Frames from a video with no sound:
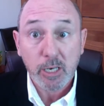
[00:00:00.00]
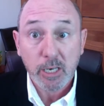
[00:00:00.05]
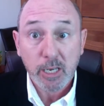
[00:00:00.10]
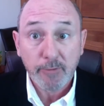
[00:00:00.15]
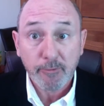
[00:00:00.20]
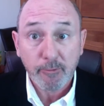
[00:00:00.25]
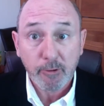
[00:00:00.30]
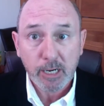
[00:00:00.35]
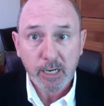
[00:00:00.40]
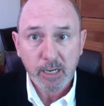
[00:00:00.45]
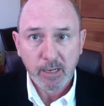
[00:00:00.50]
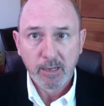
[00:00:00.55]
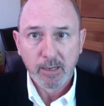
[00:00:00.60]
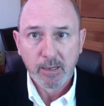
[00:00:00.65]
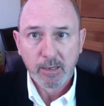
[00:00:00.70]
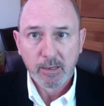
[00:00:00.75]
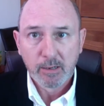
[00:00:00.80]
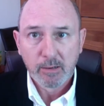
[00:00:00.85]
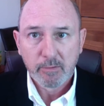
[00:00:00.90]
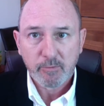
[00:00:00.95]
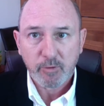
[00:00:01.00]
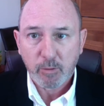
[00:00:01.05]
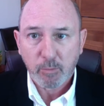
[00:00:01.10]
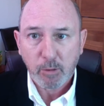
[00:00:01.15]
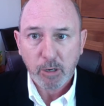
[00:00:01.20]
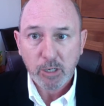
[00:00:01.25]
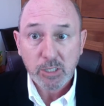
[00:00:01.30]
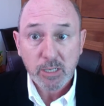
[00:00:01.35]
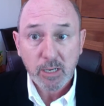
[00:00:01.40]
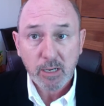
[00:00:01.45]
different from
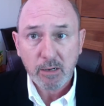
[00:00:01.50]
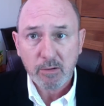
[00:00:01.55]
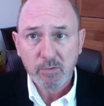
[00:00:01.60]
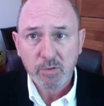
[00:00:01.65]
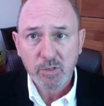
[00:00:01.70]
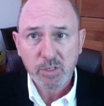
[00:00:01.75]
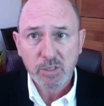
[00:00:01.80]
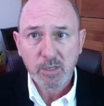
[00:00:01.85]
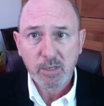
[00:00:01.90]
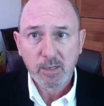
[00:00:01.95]
ourselves.